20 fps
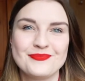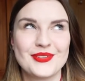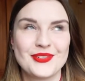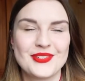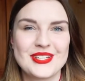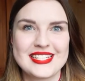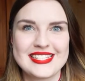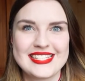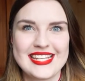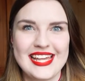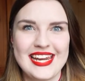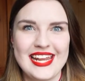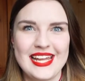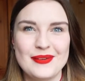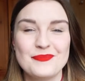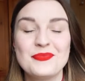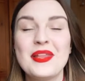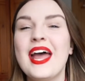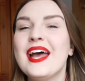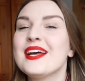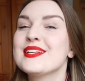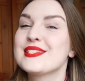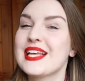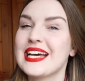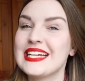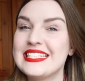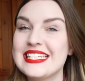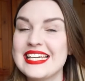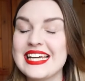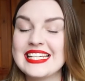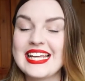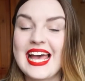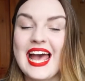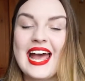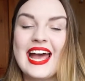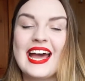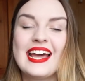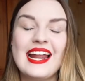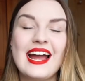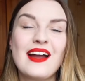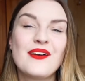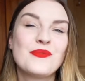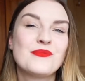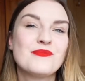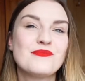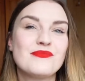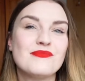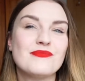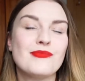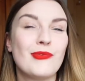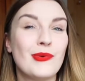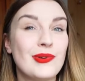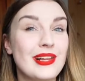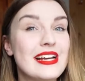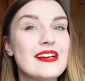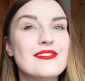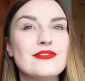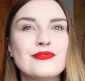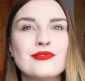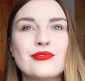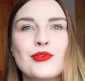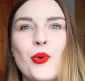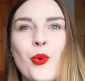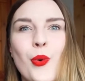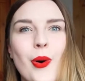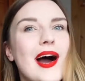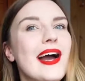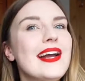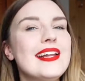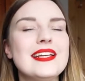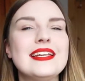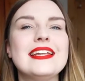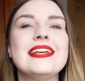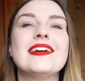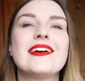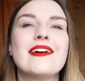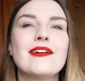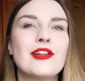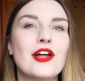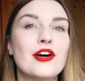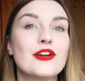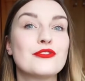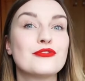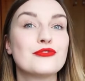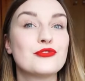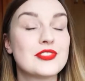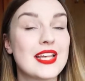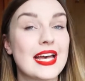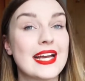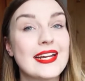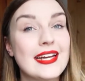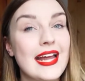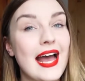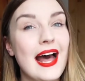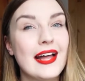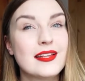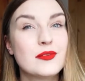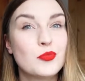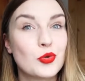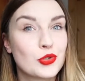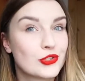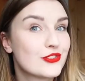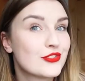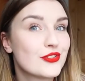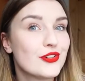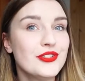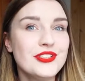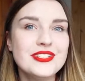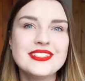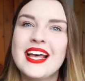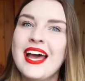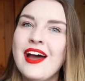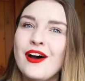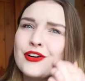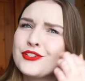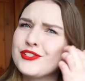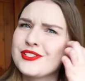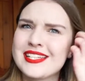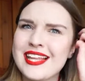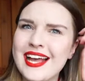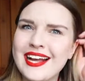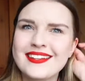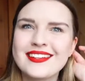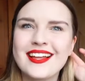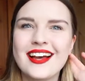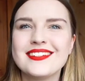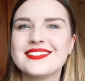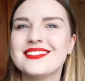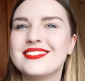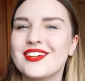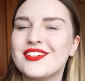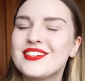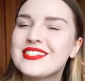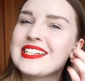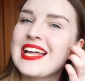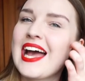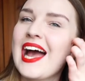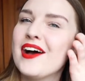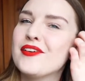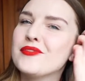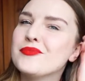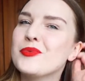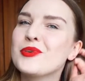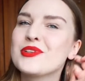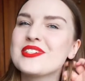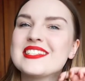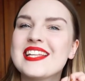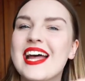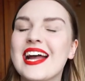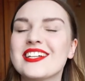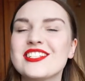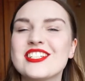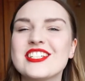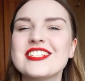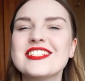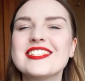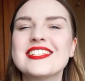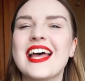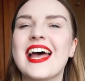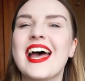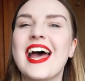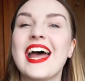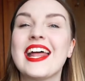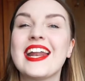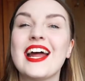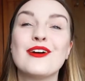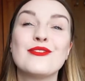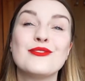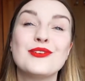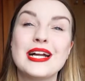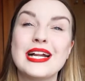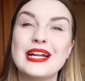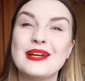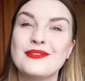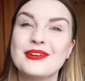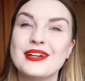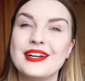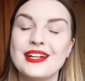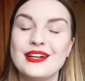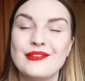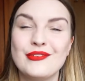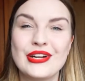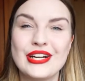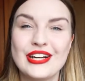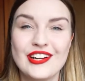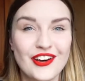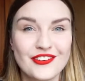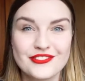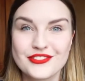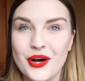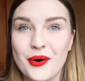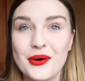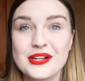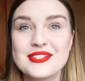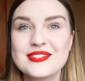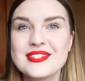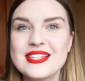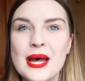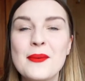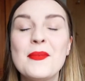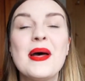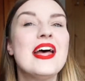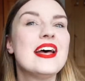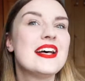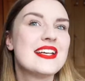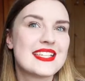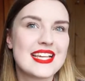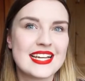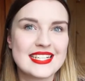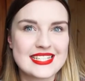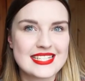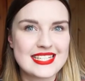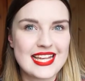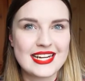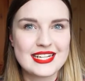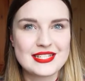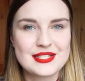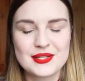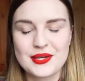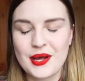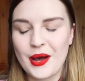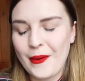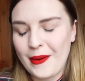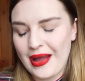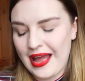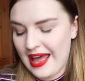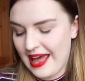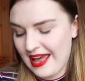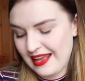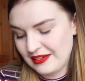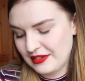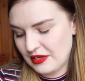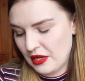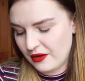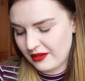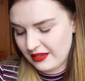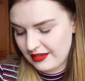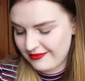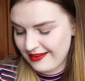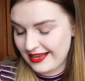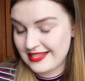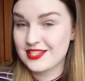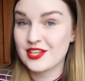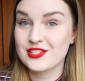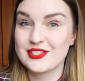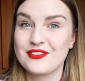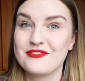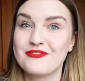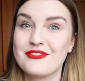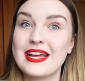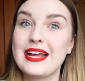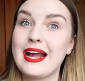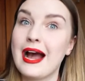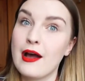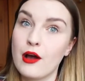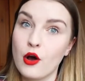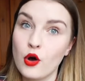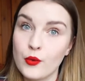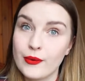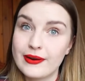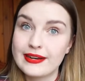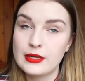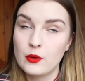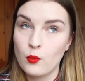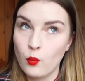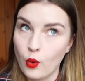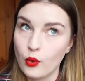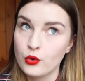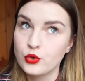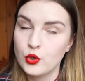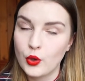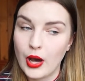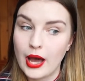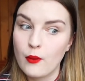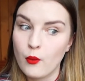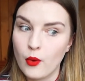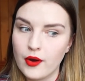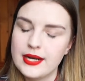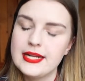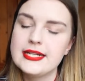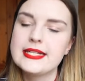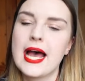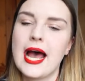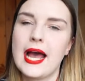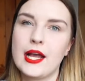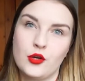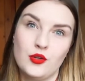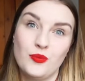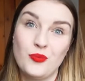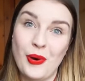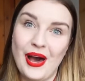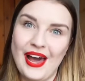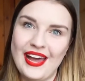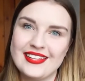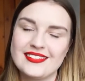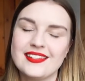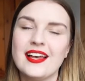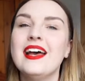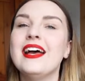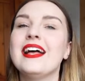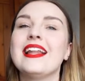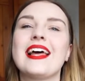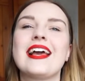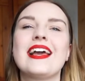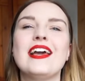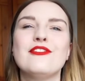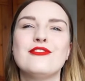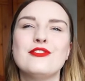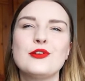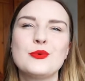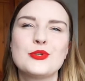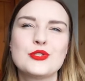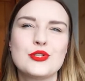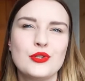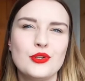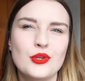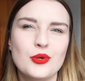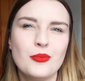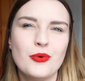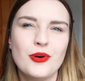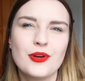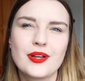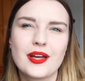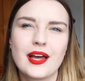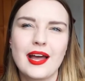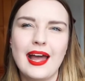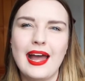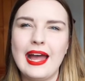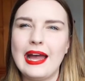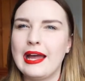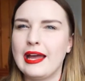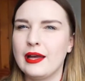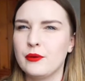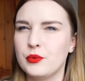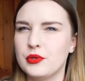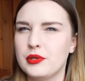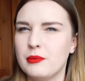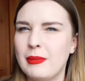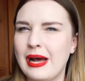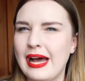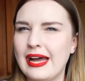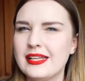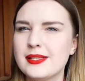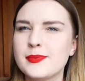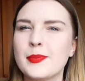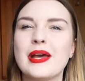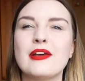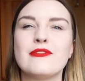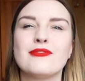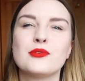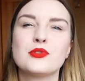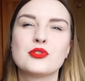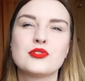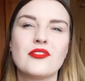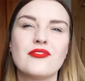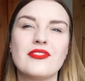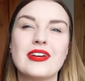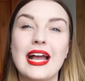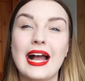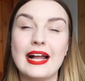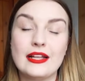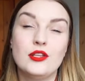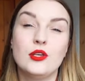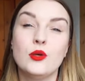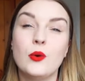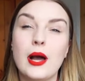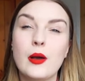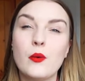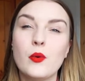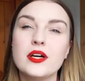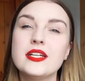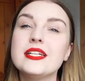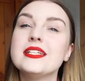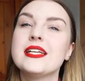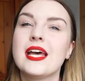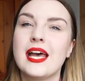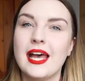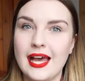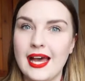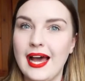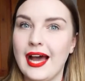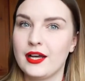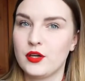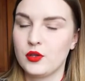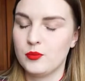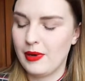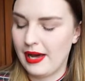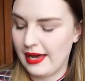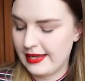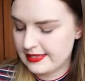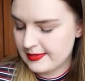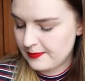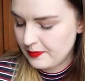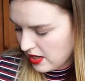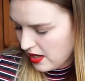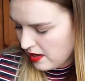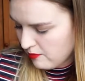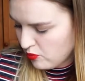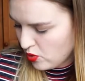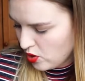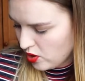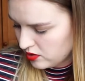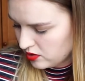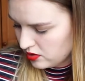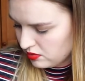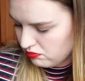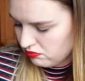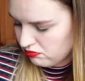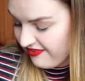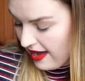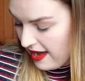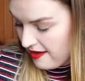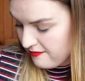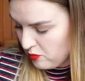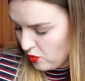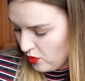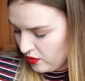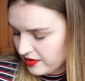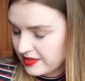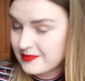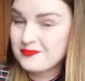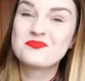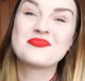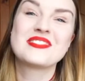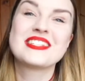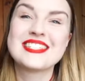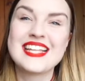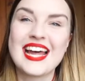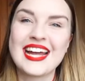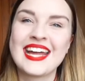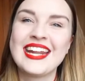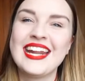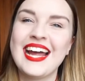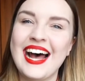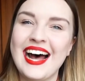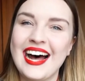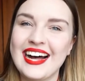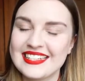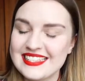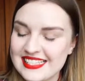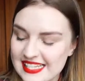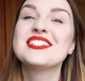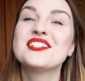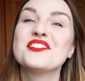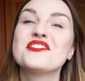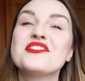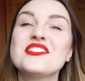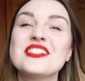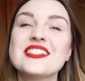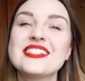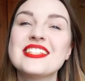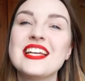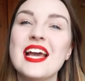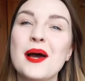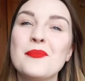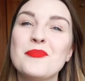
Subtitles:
to the city. So I did, and I live quite near a lot of secondhand bookstores or just secondhand stores that have book sections, and I really love going to them. So I decided to go, and you know, if I saw something I already knew I wanted, I could buy it. Like if it was a new book, I wouldn't buy it, but if it was something I knew I wanted, I could buy it. I bought 5 books secondhand. So firstly I